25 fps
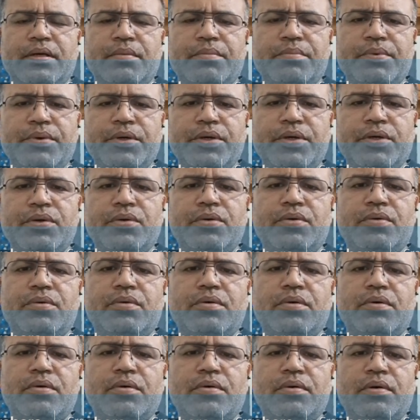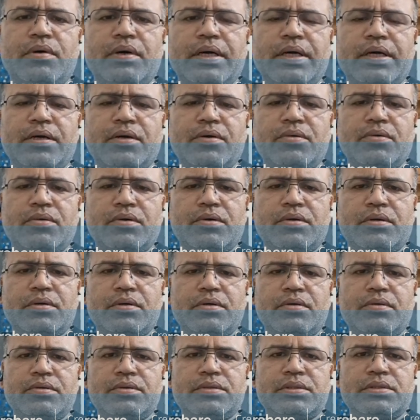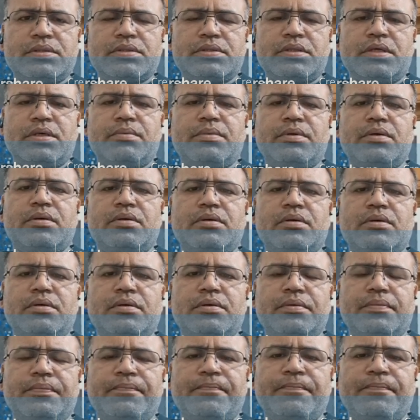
video, I cannot just cover